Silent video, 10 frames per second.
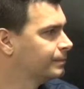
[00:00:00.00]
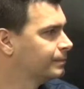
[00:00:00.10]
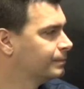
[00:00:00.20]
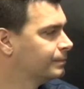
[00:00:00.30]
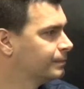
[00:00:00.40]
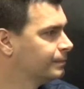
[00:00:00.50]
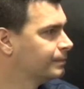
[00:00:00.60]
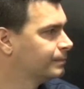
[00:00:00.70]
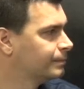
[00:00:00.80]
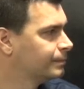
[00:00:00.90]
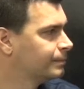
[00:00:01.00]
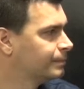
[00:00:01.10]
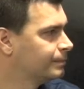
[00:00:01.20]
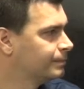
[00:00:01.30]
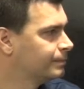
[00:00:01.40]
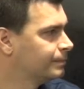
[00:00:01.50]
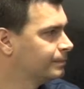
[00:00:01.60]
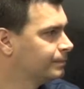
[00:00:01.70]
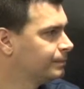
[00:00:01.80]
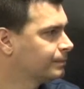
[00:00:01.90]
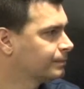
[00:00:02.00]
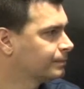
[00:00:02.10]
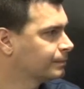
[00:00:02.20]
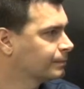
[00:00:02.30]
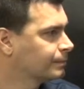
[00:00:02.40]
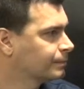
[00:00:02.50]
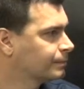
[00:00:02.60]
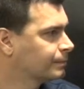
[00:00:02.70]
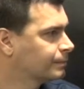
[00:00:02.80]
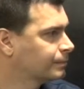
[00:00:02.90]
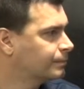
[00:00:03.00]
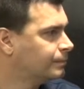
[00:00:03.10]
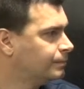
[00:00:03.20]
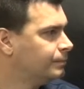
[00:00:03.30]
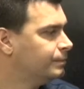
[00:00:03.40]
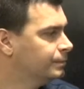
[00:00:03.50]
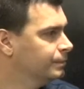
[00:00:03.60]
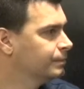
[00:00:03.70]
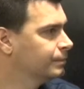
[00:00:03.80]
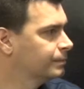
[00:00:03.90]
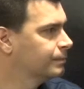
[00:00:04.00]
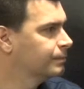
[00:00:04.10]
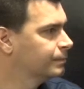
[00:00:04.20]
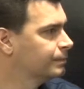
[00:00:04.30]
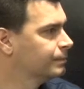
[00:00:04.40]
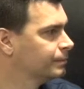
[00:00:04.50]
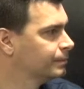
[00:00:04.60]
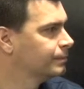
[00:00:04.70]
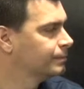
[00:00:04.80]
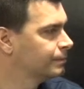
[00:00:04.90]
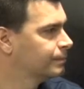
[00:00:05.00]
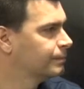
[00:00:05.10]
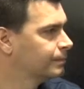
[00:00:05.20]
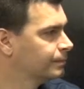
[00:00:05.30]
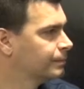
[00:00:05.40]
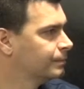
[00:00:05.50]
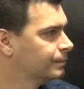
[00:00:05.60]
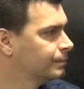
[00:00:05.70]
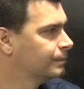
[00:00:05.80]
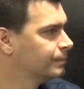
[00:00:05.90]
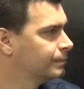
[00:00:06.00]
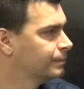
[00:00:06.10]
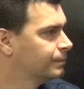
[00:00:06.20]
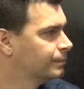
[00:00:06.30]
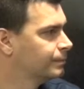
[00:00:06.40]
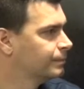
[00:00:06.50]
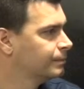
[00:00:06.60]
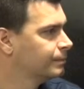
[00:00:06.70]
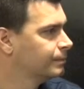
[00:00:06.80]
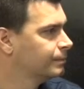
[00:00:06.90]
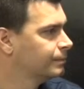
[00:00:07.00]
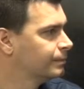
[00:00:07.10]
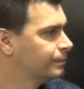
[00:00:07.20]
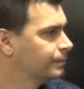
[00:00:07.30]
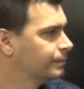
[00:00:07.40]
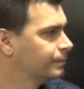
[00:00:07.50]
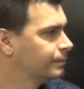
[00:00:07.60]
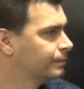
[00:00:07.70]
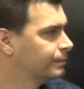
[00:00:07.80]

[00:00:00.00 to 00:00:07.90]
(silent)